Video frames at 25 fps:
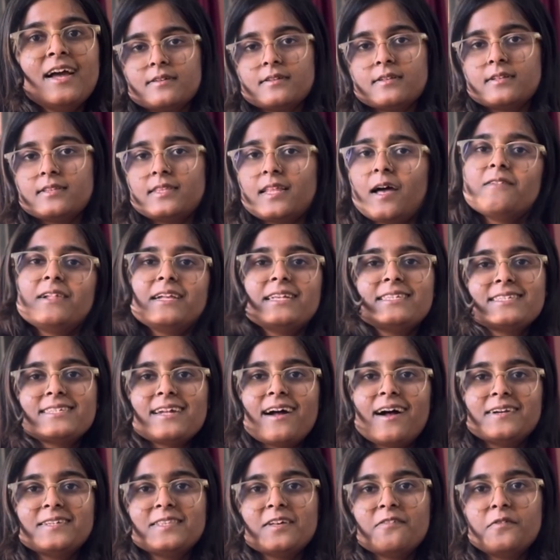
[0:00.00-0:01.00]
Now let's
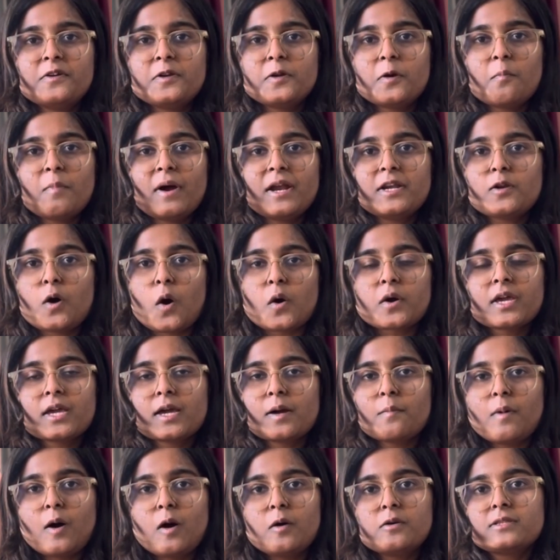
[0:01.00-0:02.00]
start the video by talking
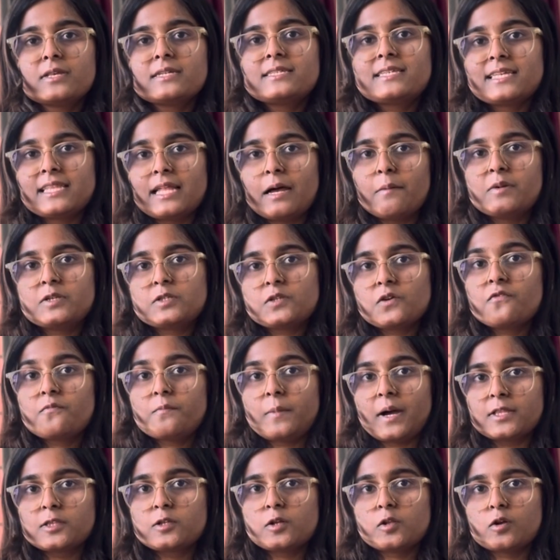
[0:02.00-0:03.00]
about the syllabus of
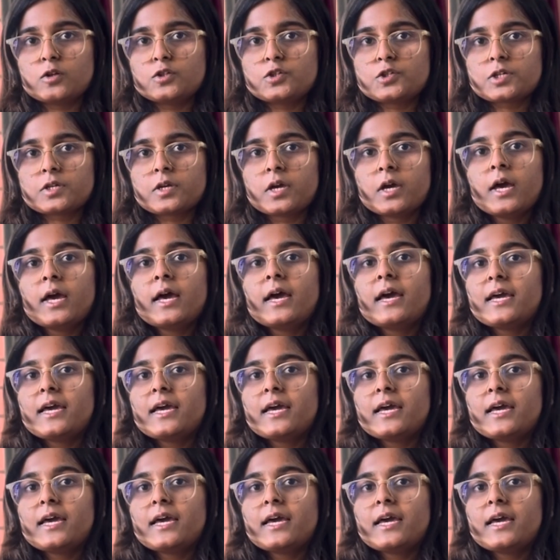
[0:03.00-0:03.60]
pathology.